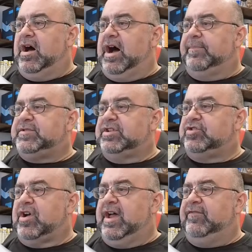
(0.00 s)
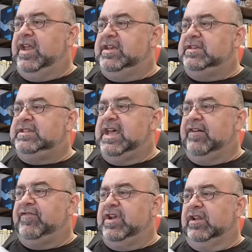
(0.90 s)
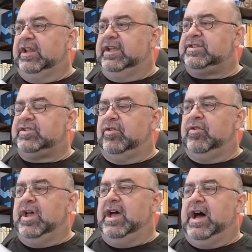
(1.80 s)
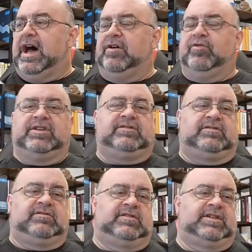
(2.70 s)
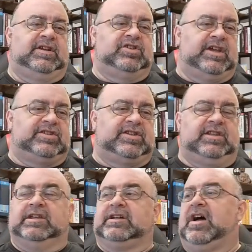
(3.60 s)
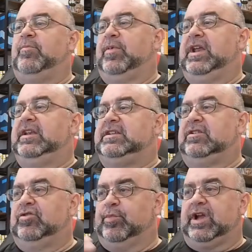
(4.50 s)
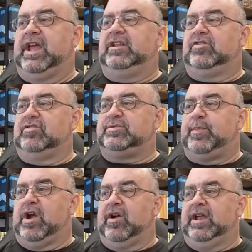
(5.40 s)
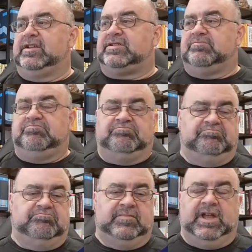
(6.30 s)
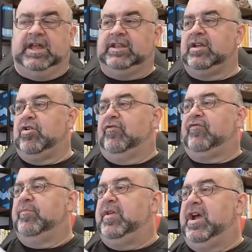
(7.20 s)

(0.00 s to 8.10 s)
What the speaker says: and then go from there. But there is definitely some stuff going on. 221 watts having to do with